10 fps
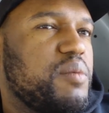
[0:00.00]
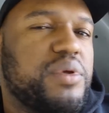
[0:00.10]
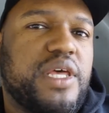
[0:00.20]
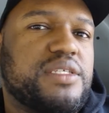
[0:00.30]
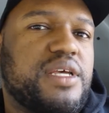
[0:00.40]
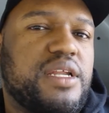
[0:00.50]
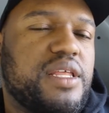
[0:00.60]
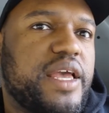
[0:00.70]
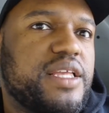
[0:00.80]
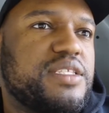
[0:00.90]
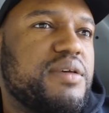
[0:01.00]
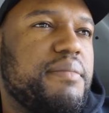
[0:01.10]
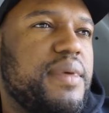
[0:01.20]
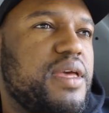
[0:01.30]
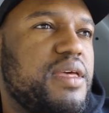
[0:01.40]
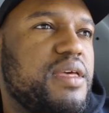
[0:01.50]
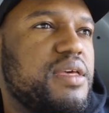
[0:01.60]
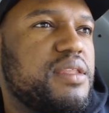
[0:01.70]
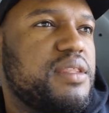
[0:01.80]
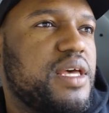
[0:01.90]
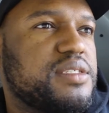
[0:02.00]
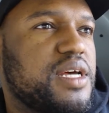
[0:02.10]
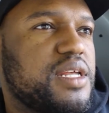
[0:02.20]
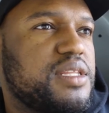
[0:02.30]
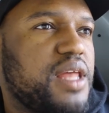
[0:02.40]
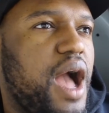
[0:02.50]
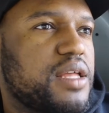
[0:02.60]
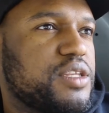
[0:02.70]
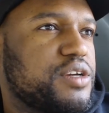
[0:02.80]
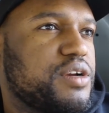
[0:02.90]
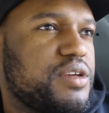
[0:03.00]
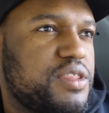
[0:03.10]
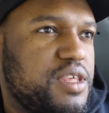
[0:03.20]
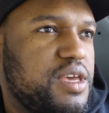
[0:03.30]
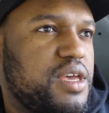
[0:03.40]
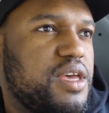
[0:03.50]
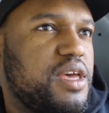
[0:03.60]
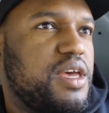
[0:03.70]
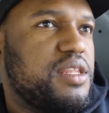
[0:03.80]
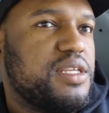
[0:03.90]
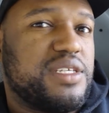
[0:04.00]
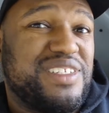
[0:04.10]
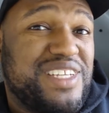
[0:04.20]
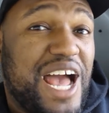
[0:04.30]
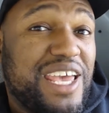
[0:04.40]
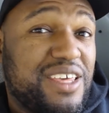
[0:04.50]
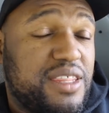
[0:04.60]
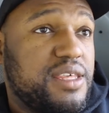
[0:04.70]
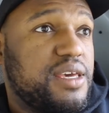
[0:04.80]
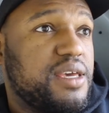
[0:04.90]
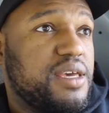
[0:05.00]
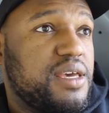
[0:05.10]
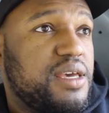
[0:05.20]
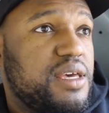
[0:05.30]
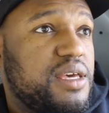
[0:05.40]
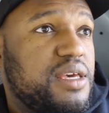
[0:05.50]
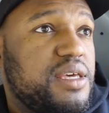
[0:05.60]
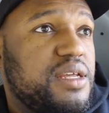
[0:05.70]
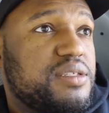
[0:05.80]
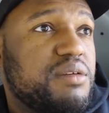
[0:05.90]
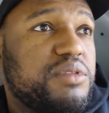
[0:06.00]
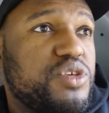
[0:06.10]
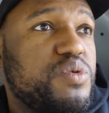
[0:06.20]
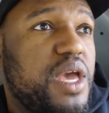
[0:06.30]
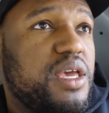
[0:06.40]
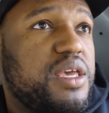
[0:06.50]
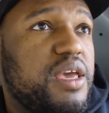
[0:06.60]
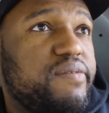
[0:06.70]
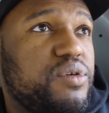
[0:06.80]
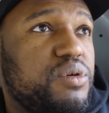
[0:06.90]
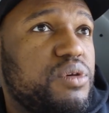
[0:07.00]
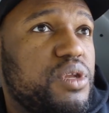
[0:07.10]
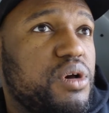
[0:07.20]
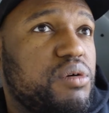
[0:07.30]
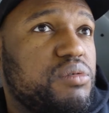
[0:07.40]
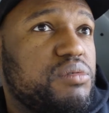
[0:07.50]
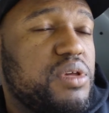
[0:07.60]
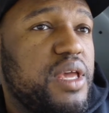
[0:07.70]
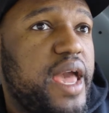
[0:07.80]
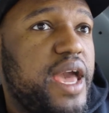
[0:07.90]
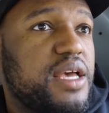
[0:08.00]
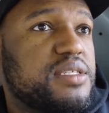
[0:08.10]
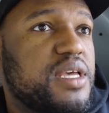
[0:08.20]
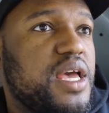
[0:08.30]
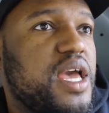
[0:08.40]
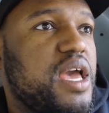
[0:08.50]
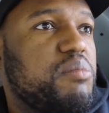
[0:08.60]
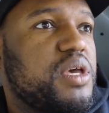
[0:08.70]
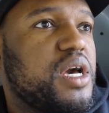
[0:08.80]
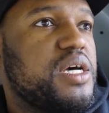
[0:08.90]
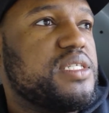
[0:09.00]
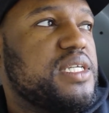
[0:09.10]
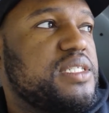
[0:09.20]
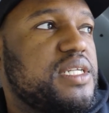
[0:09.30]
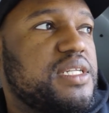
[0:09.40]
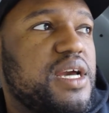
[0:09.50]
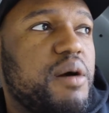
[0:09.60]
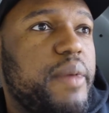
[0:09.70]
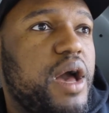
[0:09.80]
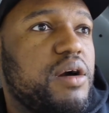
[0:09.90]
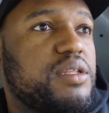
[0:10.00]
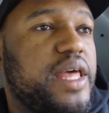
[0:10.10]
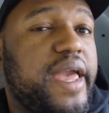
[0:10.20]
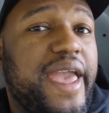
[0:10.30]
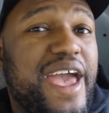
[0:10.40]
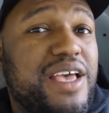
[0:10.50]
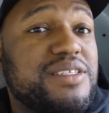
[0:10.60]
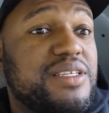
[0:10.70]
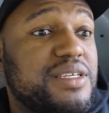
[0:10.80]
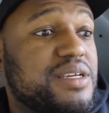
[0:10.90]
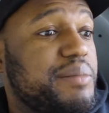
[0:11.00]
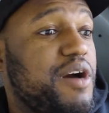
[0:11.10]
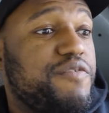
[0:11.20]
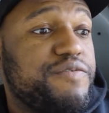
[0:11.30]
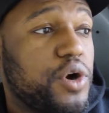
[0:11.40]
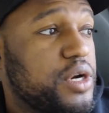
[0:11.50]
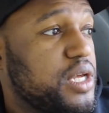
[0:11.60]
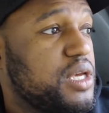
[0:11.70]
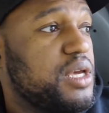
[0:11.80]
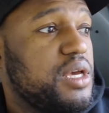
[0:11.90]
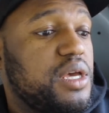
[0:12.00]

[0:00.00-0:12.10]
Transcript: But that's not, to me, that's not a doctor thing. It's a diet thing. You know, something you ate gave you, you know, gas. And because it didn't come out, that gas needs to come out. Farting,